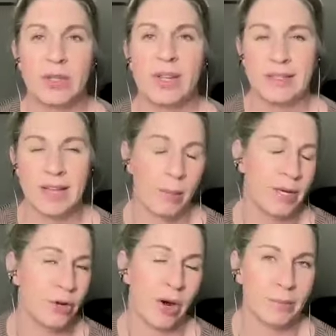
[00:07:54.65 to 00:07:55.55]
So that's how
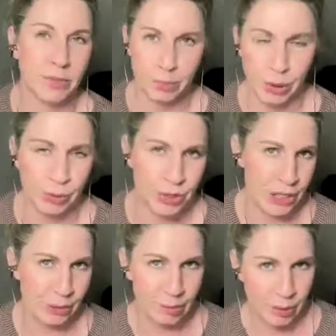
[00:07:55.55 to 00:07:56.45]
many grams of
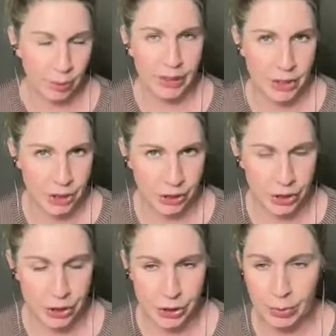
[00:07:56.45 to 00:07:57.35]
protein you would be working to
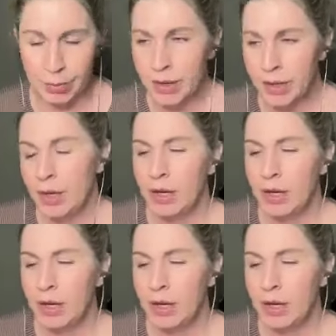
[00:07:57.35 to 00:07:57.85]
consume.